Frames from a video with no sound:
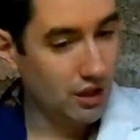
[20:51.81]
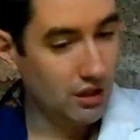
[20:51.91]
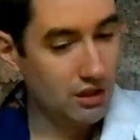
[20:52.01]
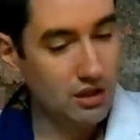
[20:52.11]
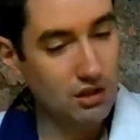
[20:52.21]

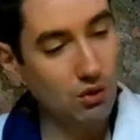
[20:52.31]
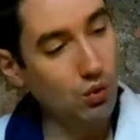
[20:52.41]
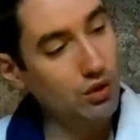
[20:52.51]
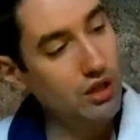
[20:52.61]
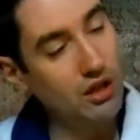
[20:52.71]
This is
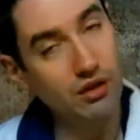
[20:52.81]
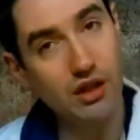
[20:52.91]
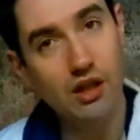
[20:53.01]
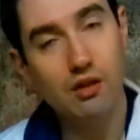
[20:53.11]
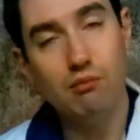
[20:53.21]

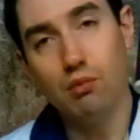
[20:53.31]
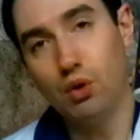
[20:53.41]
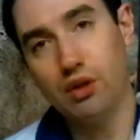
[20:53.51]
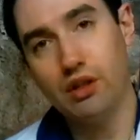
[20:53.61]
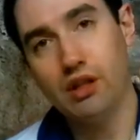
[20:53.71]
ordinary
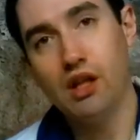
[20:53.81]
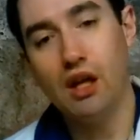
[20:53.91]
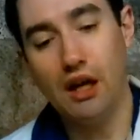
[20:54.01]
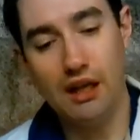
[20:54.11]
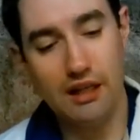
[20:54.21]
Morton
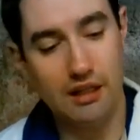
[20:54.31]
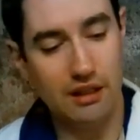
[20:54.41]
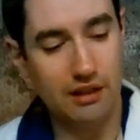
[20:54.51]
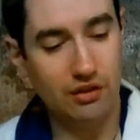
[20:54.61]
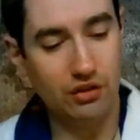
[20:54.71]

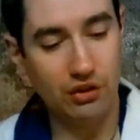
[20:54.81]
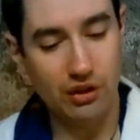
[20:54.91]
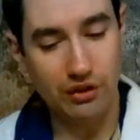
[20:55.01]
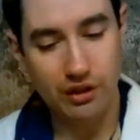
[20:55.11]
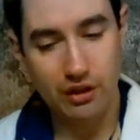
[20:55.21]
iodized
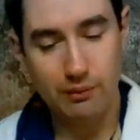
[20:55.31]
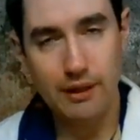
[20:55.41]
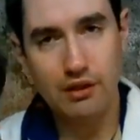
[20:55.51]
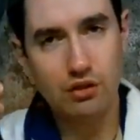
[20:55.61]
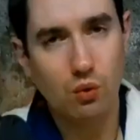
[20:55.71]
salt. You may
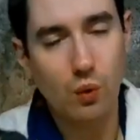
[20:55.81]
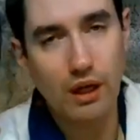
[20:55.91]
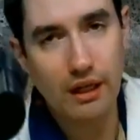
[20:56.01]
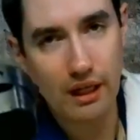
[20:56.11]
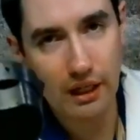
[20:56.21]
ask,
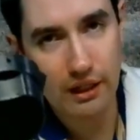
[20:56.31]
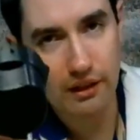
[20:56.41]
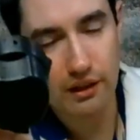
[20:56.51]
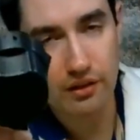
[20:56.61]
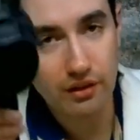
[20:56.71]
why
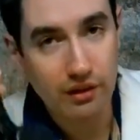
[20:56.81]
iodized?